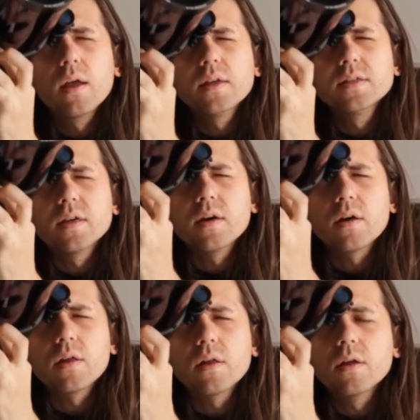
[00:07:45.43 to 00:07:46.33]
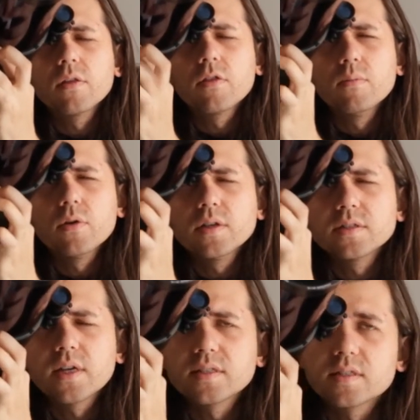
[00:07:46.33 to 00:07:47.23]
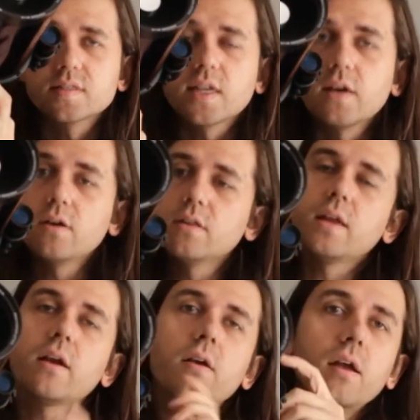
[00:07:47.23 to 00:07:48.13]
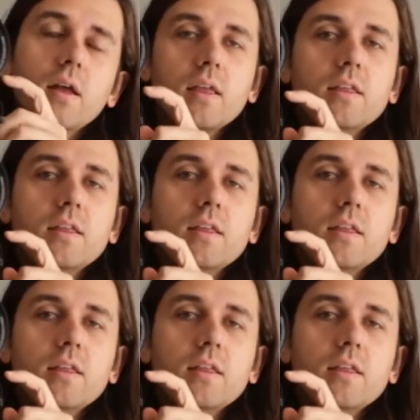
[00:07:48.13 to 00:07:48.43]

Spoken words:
until the moon is nice and centered in there.